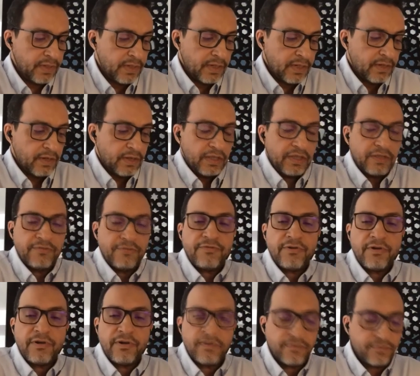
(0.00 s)
And the
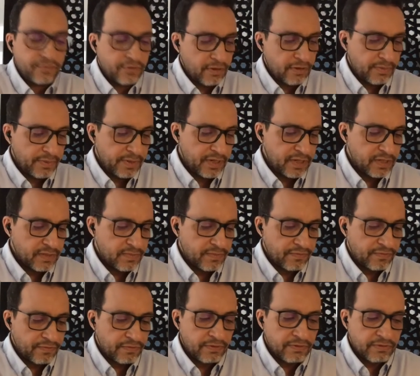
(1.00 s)
fall of communism,
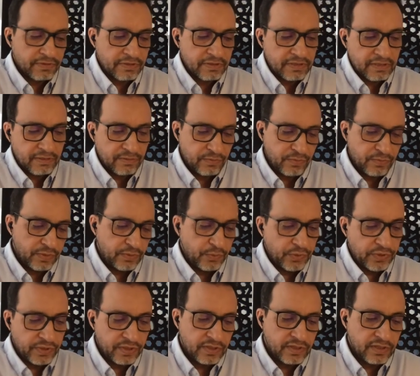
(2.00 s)
of course, we
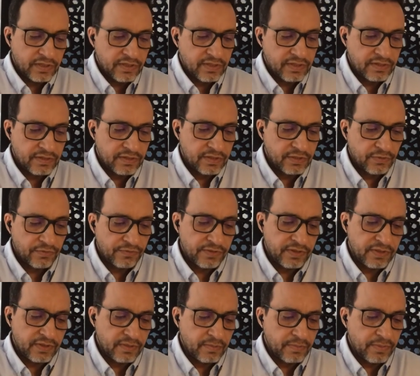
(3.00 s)
did the
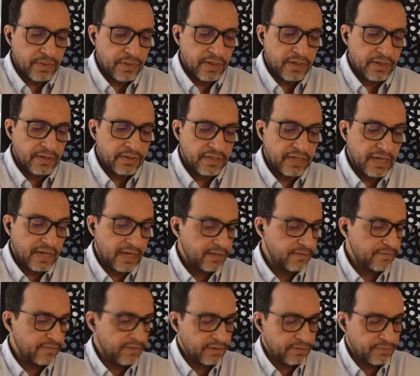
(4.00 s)
Soviet Empire, the
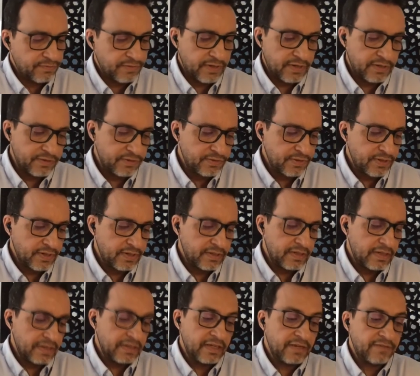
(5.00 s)
advent of internet,
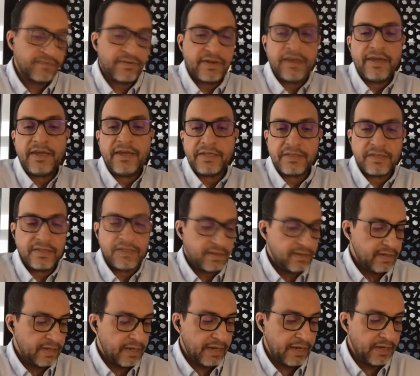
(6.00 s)
give a head
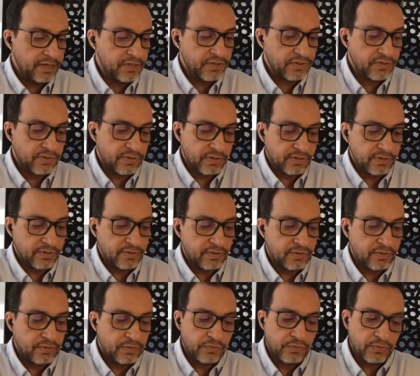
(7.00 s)
start
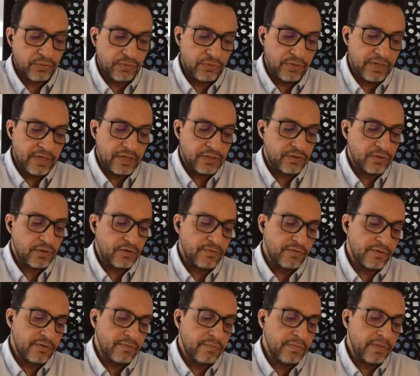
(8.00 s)
to US
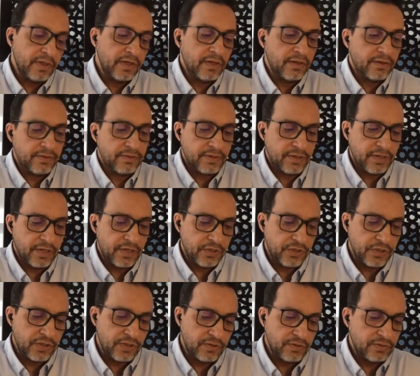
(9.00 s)
over many other
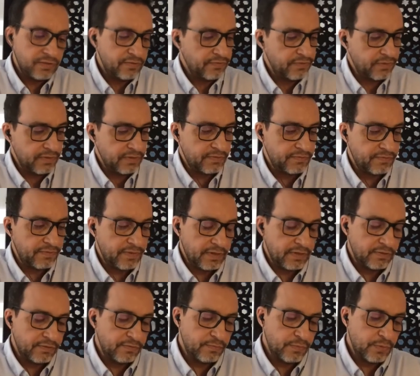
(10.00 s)
nations on different
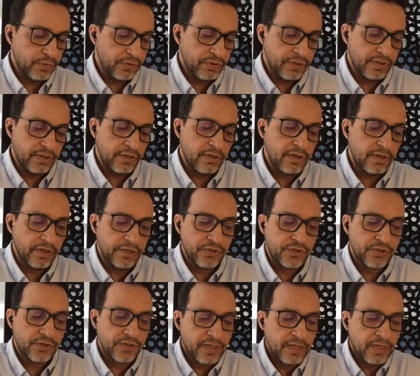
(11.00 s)
fields of modern
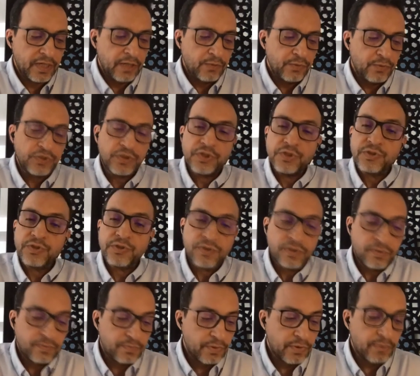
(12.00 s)
knowledge, which in turn
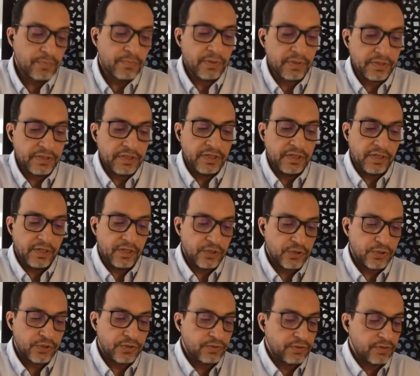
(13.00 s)
propelled
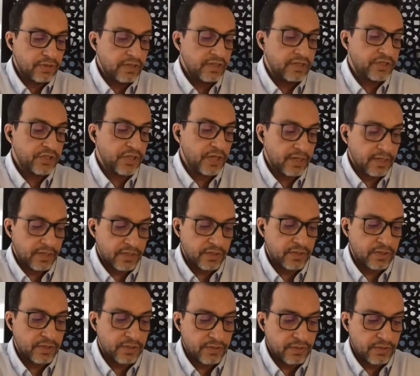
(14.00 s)
English and
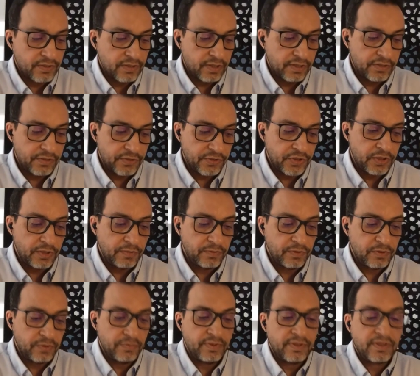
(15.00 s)
challenged leadership
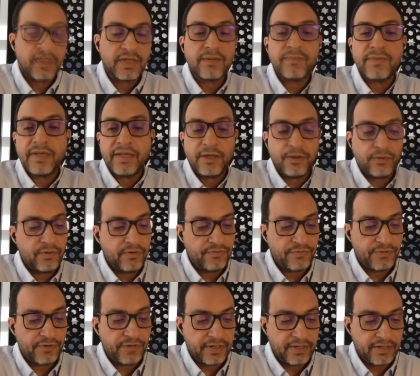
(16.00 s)
to become lingua
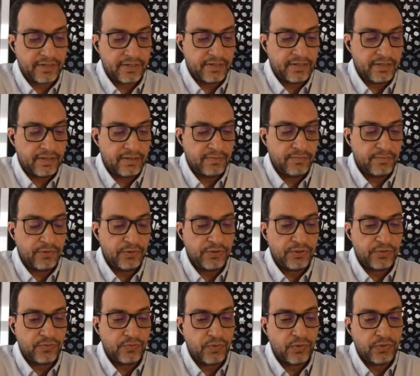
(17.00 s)
franca in the
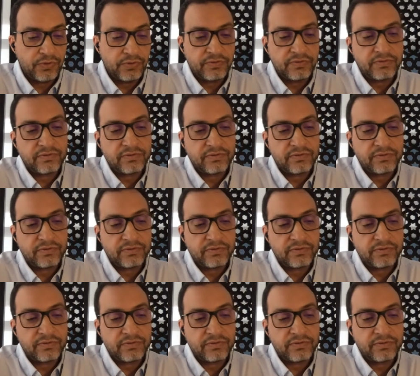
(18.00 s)
modern world.